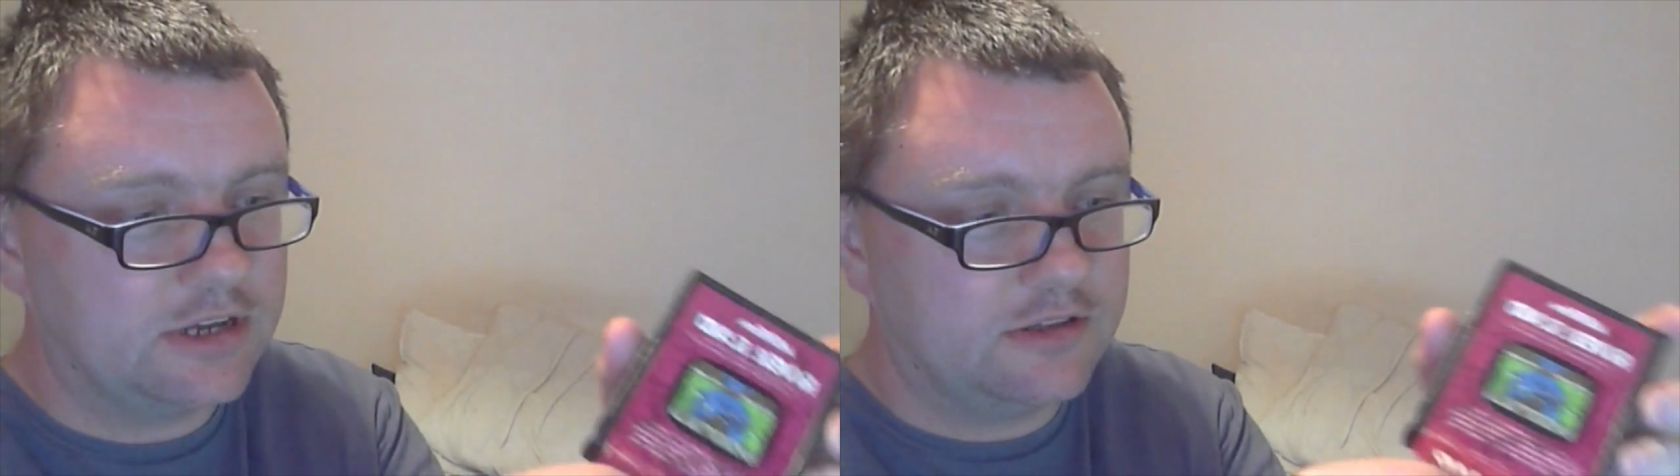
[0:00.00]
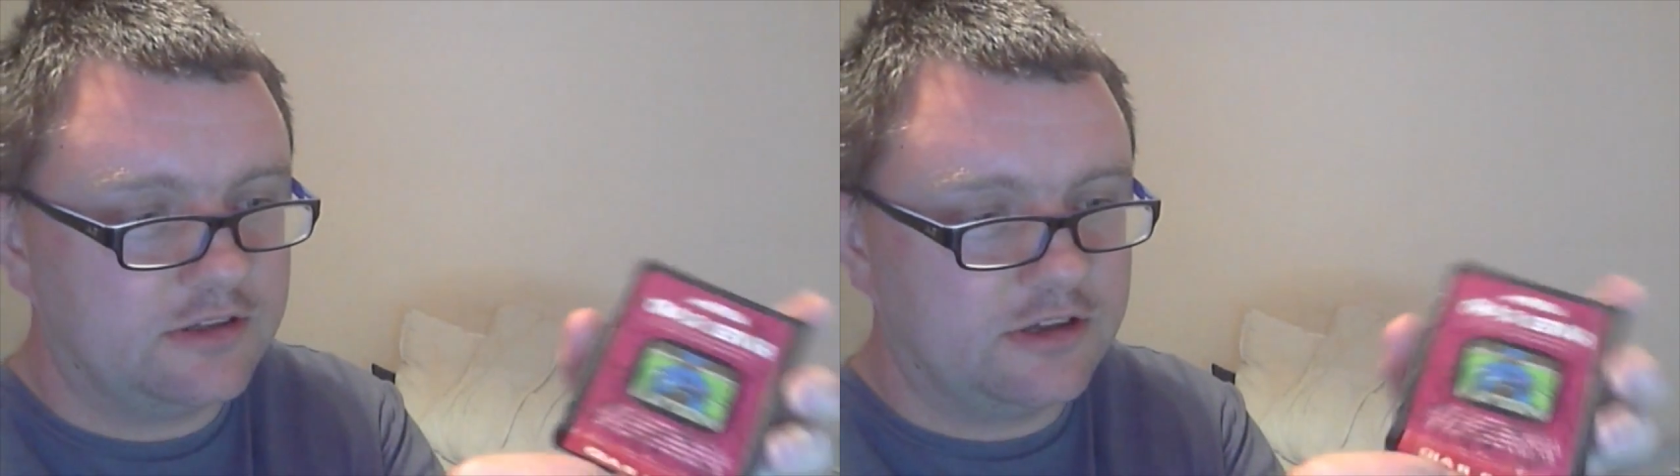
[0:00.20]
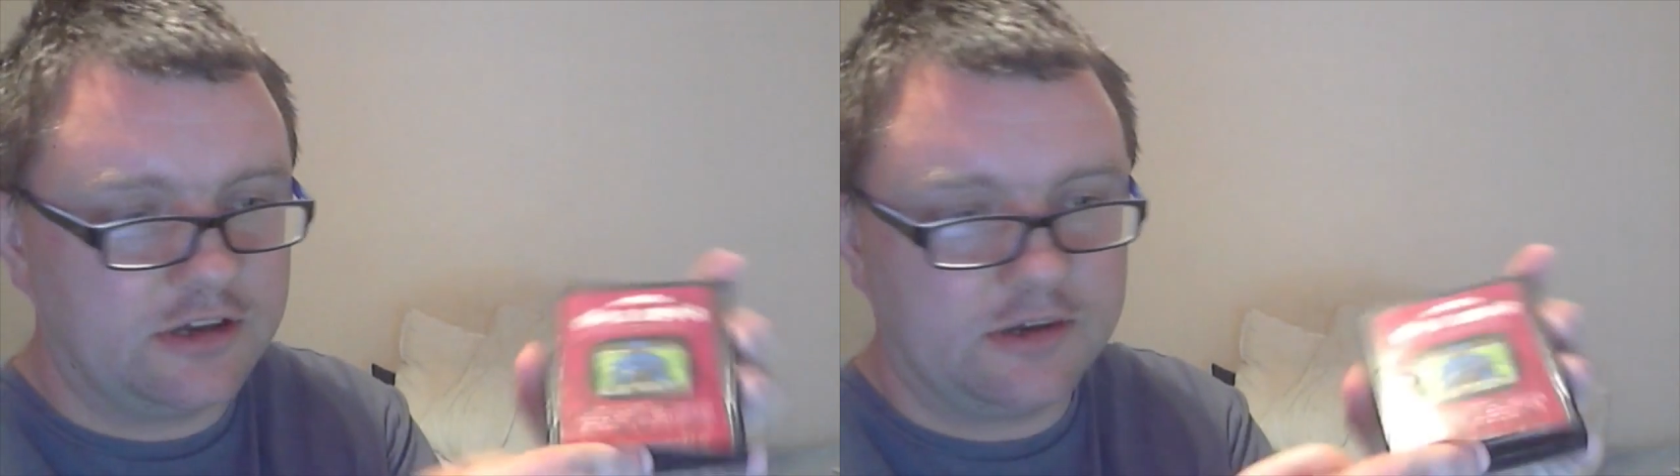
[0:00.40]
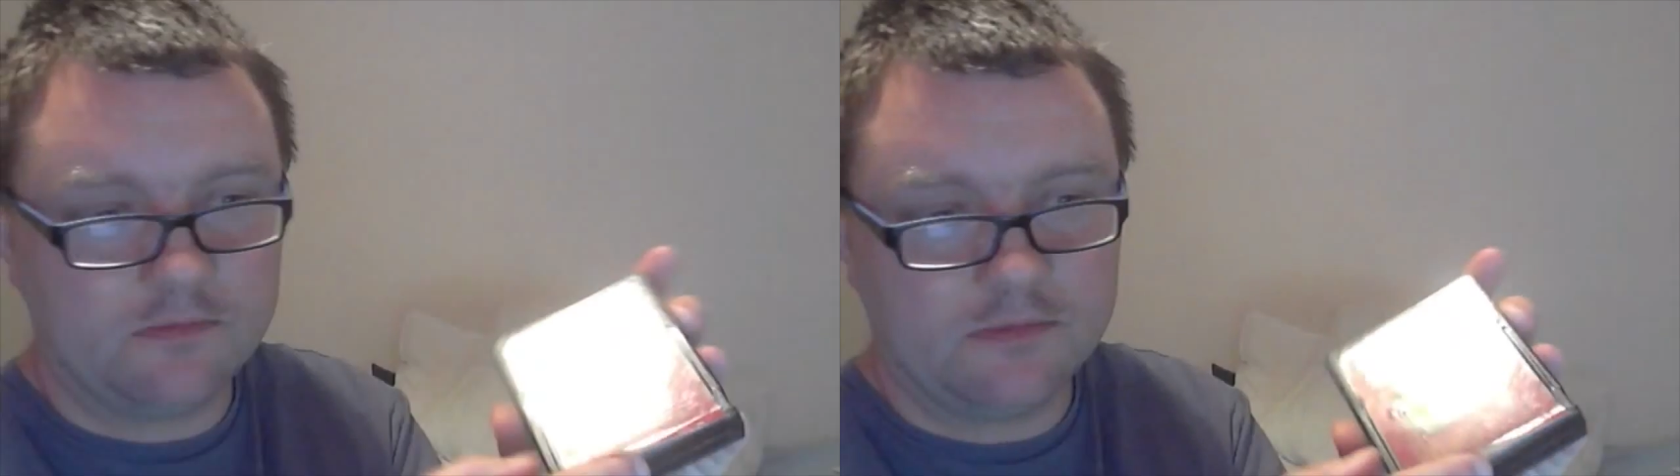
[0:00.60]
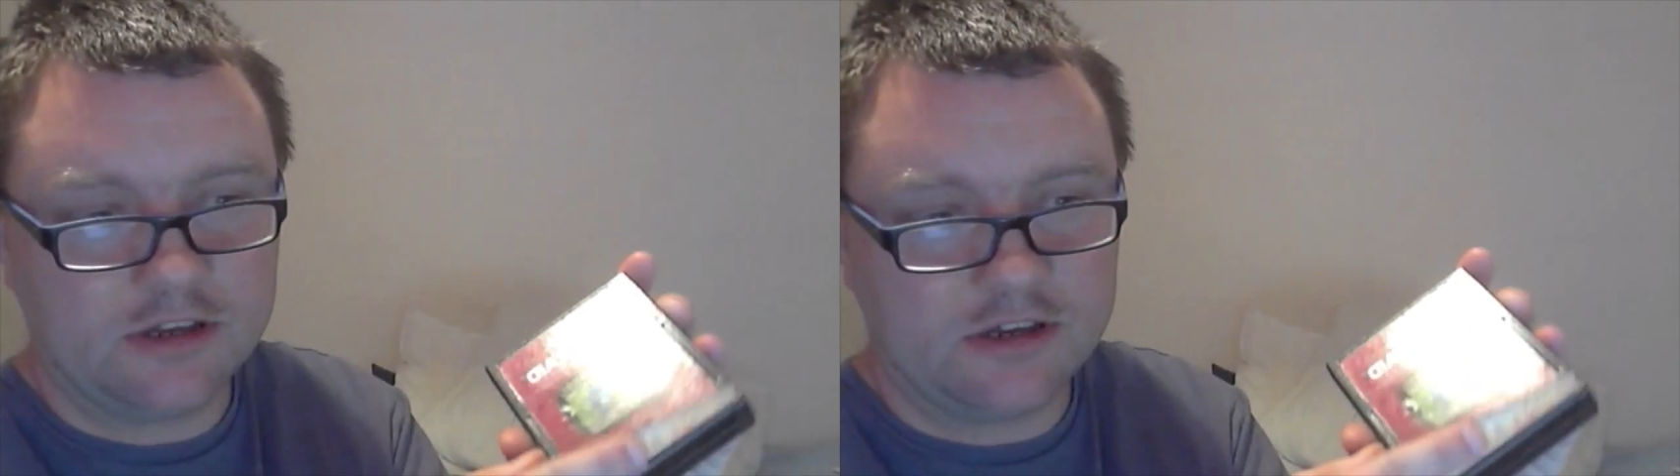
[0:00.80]
The
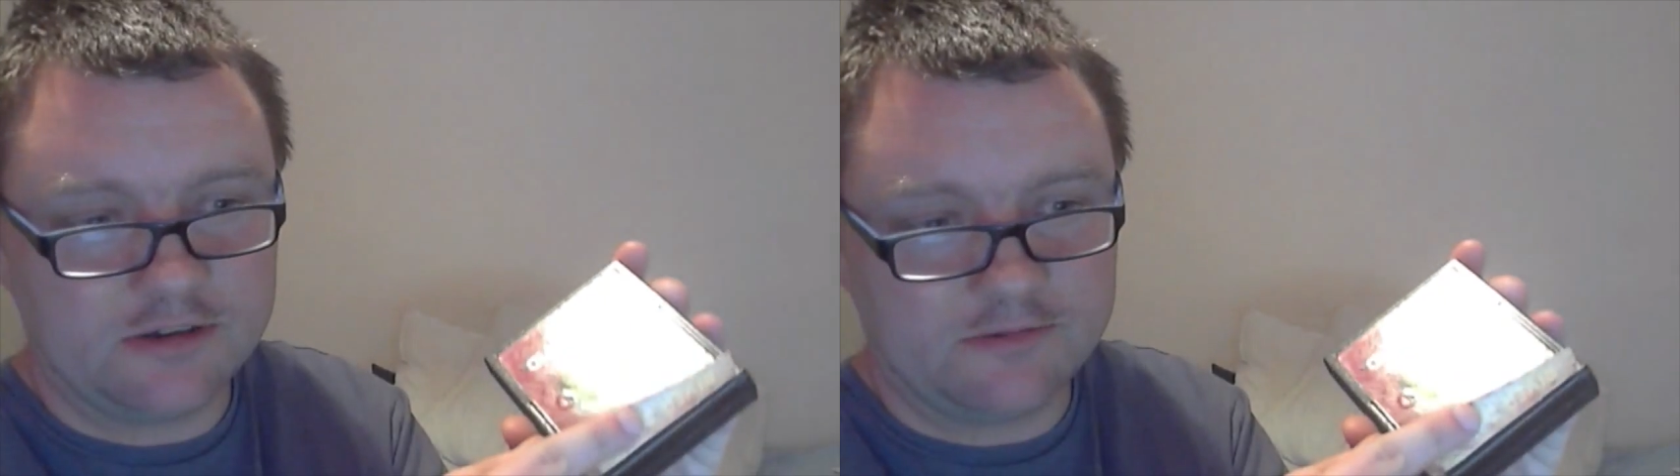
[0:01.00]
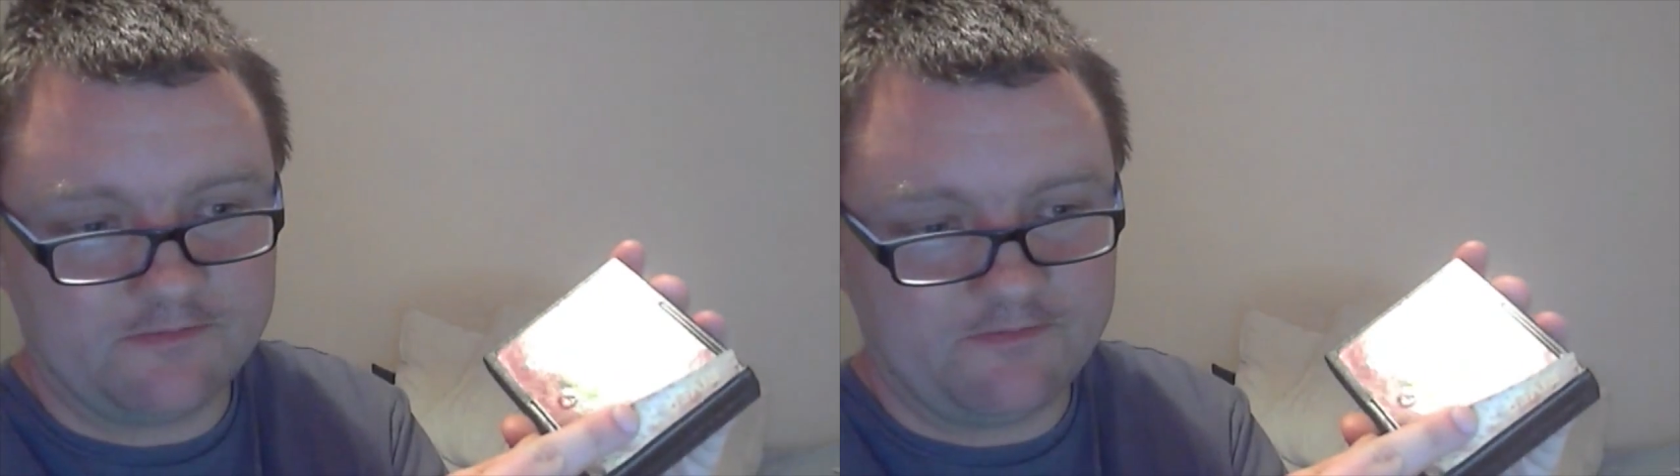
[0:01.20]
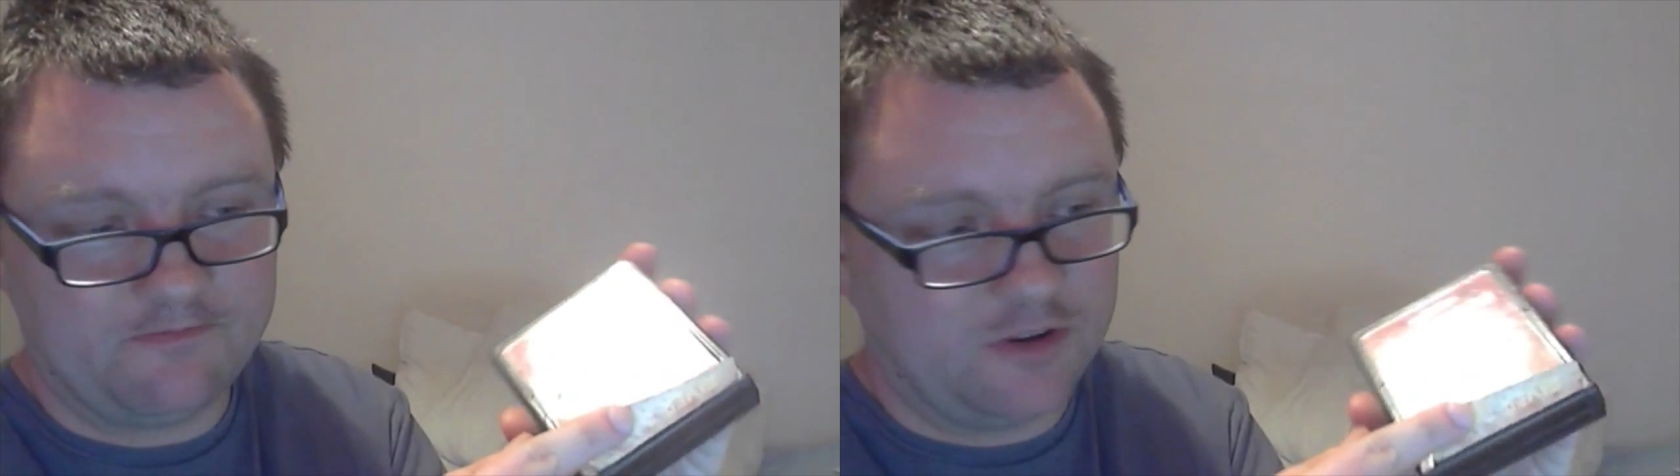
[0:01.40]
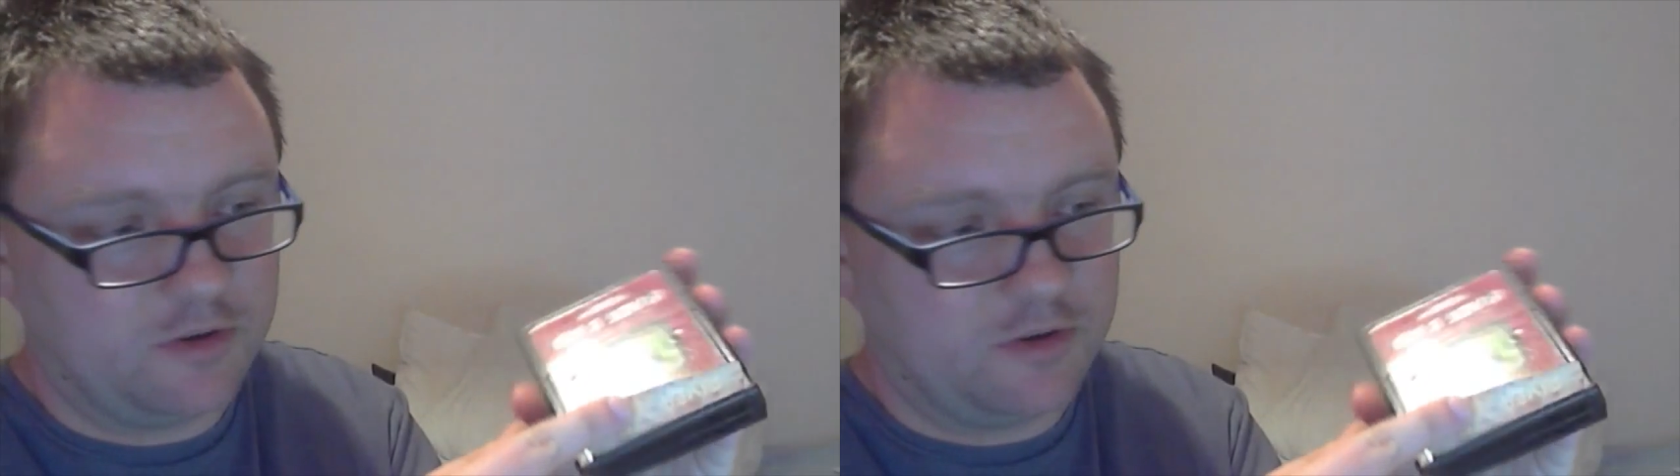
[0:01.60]
little